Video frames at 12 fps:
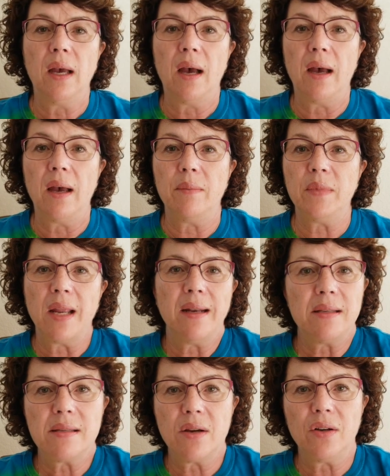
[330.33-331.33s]
Not
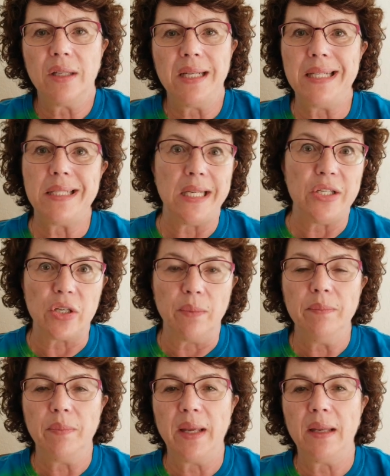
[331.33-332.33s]
necessarily to teach them,
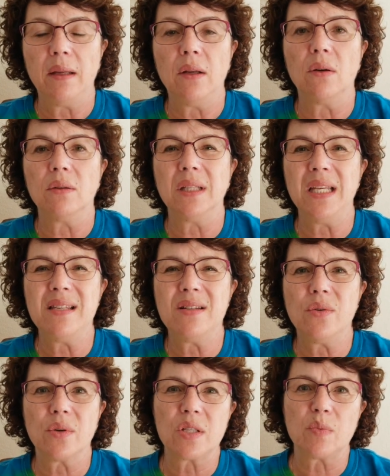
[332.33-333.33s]
but you know, at least
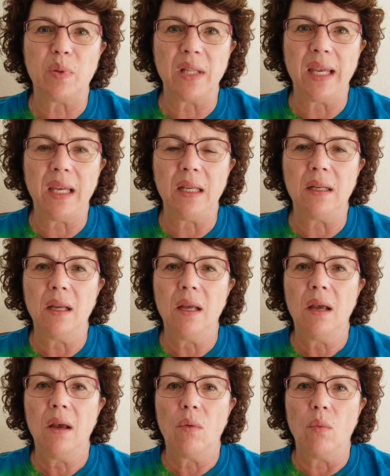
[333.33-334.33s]
to explain
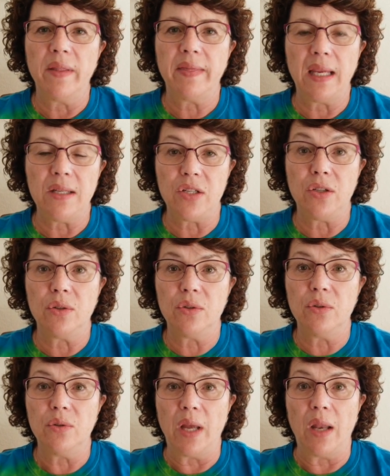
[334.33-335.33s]
what they
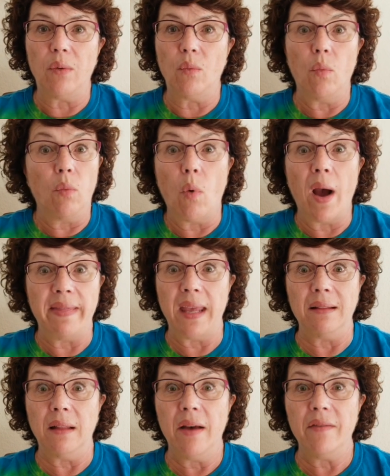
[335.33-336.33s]
do and why they
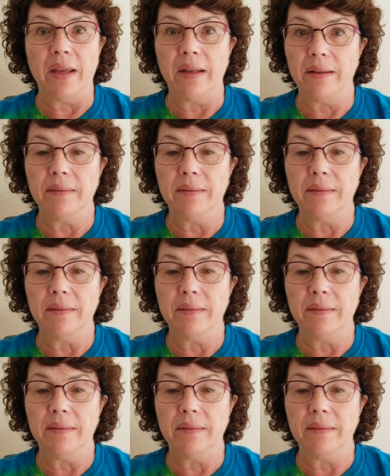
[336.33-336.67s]
love it.